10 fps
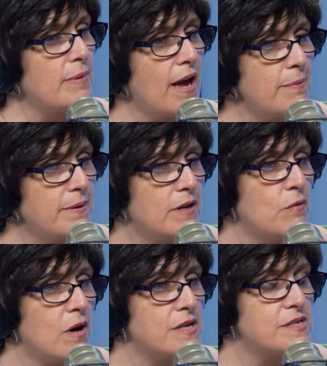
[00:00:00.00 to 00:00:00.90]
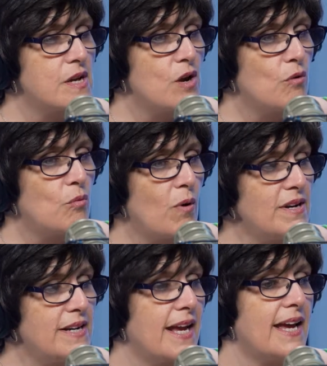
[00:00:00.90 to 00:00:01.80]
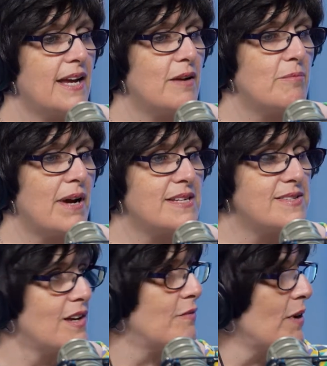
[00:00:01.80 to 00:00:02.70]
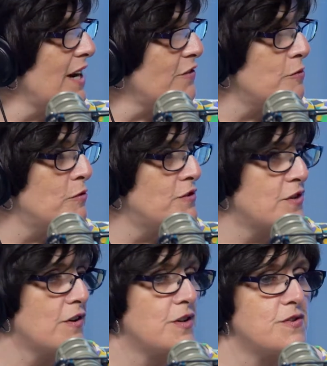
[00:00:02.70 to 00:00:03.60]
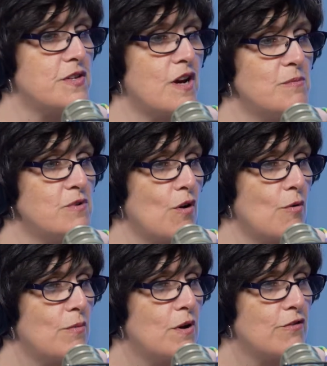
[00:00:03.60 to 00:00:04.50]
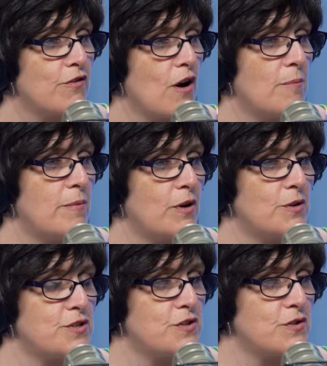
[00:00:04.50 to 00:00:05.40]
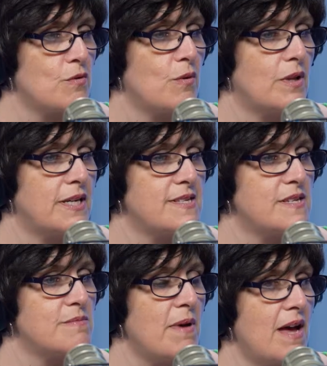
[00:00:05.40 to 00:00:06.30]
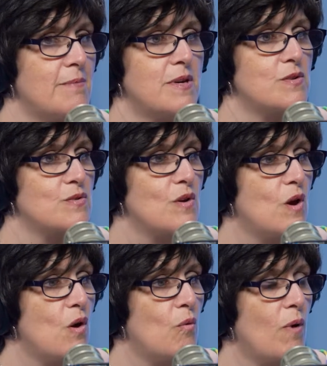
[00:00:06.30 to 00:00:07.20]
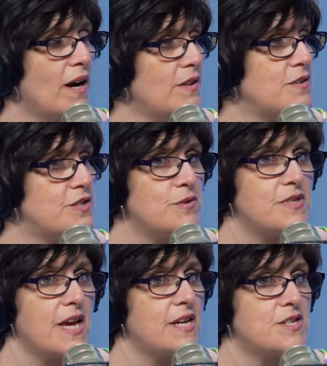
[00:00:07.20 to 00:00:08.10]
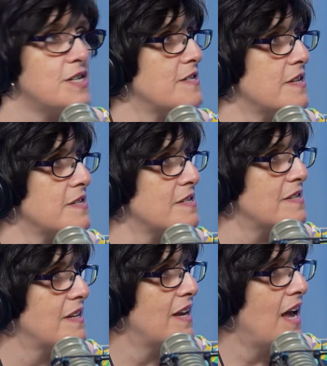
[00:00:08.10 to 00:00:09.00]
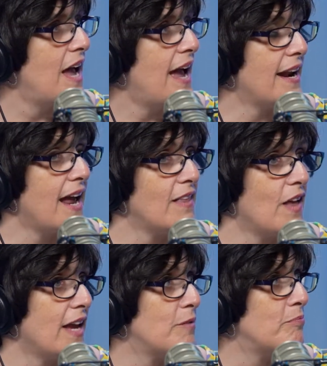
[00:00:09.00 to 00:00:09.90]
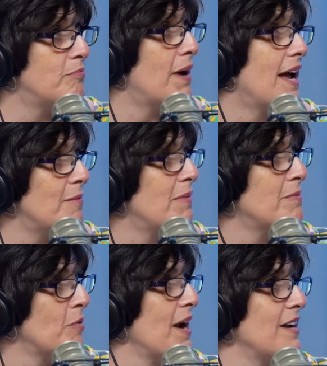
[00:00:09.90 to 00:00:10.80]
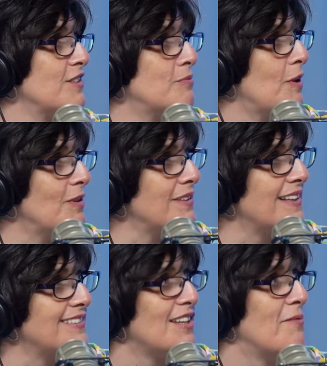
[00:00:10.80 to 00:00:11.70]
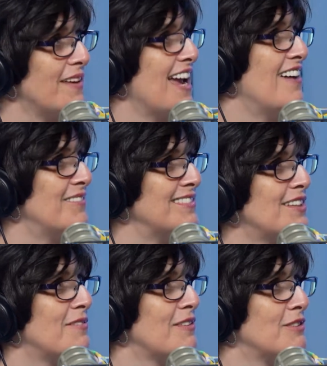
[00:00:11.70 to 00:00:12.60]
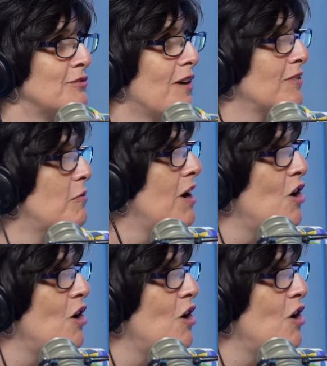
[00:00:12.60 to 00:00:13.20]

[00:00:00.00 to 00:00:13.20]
up happening was one day my son, right after he moved to Syracuse, he comes home from Christian school and he says, "Mom," he goes, "why do the Jews hate Jesus?" And I my brain exploded. Like something happened. Something was wrong. Like,